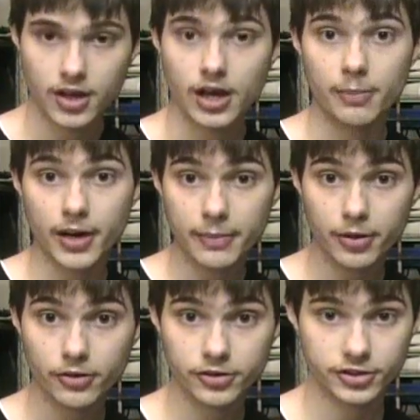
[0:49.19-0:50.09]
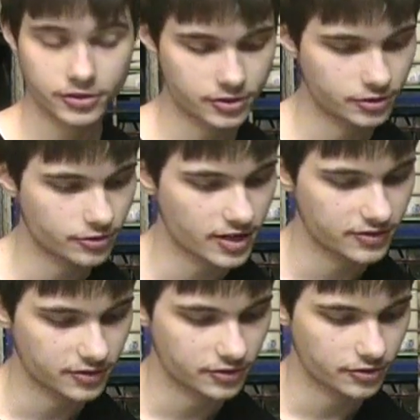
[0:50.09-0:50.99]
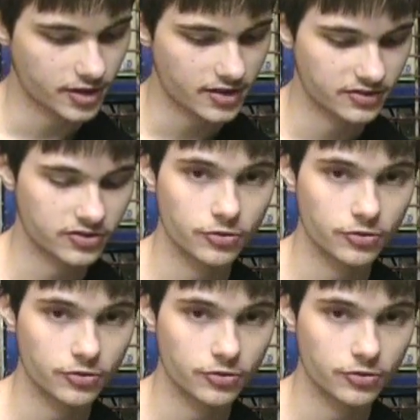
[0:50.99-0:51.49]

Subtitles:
A bipolar junction transistor has